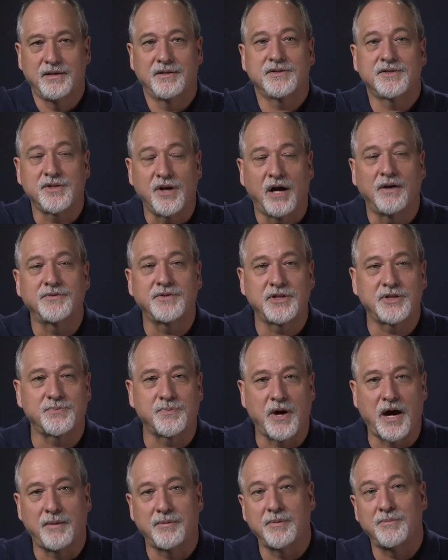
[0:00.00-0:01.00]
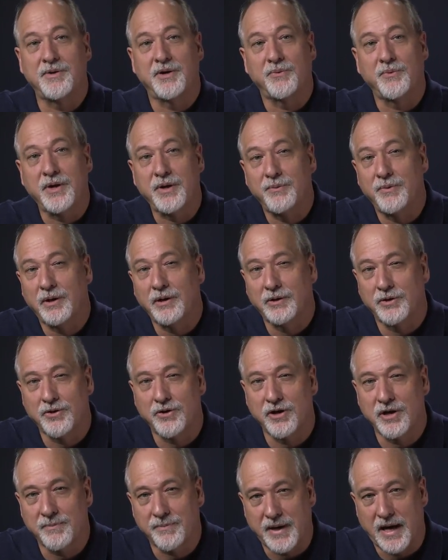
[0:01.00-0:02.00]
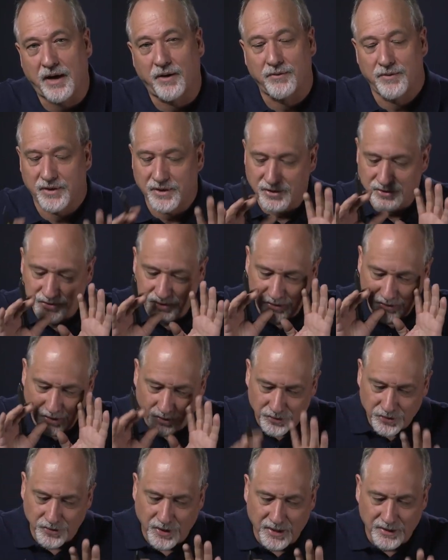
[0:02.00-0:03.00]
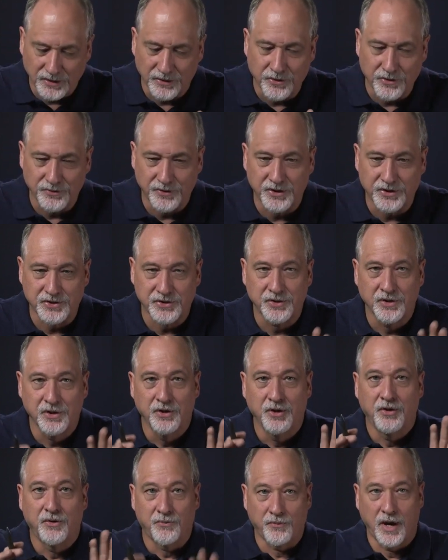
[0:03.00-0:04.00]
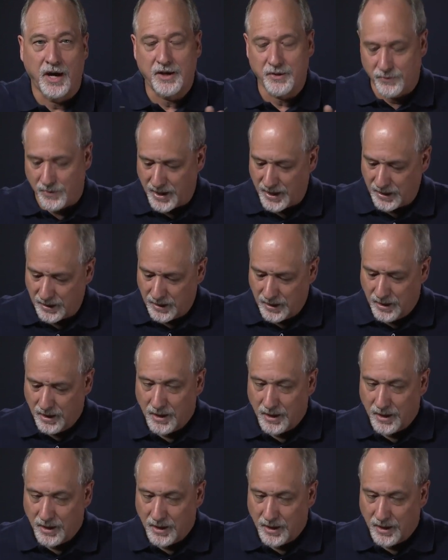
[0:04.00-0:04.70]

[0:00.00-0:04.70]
solves this problem that we will learn about. So don't try to learn this right away.